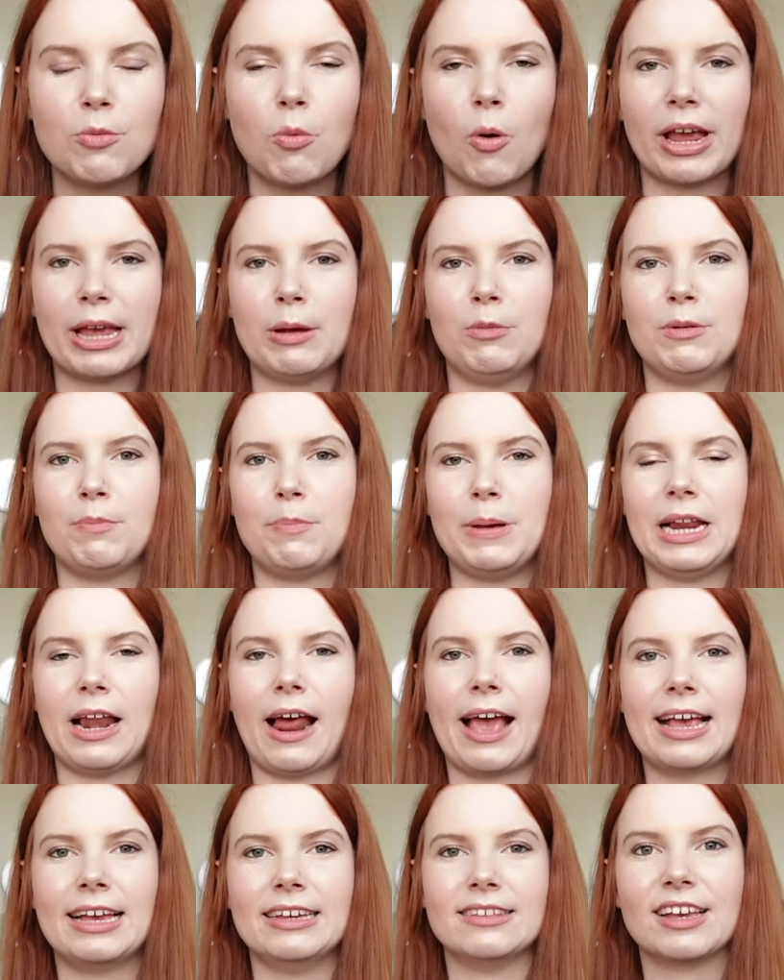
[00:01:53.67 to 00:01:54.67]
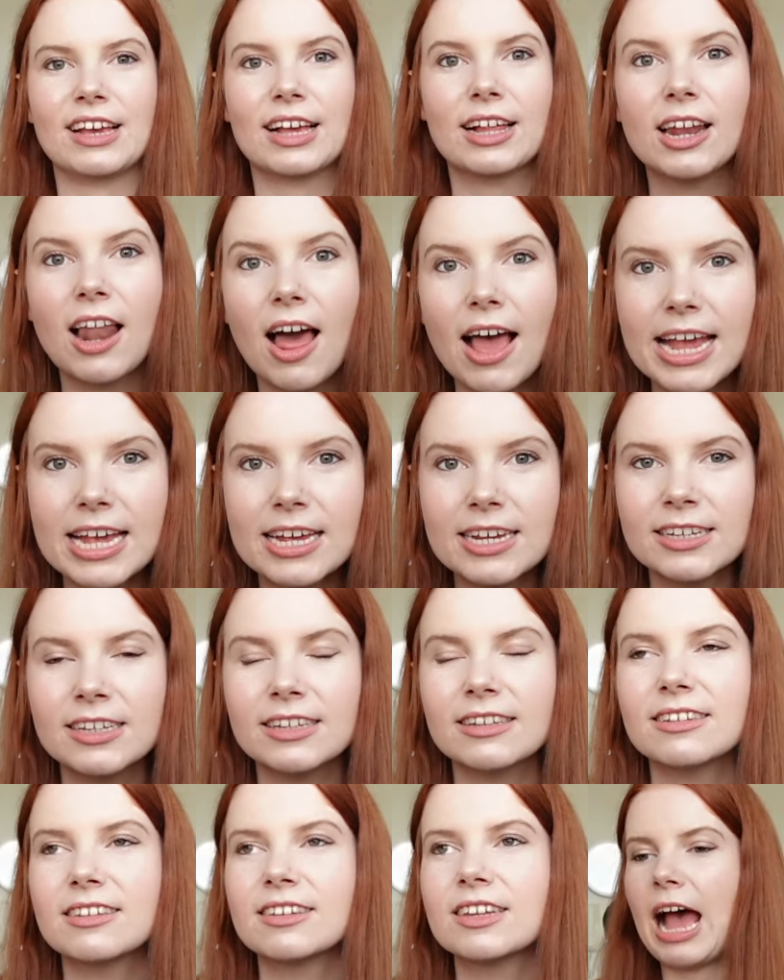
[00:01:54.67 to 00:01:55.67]
what he would be like as a
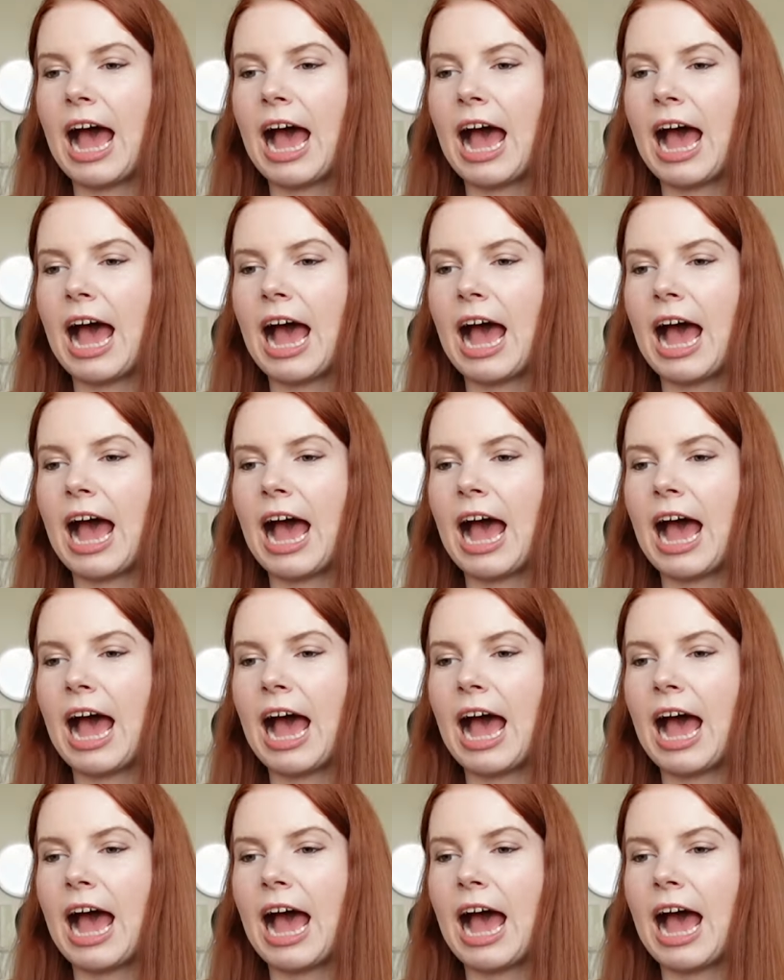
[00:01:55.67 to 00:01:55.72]
client,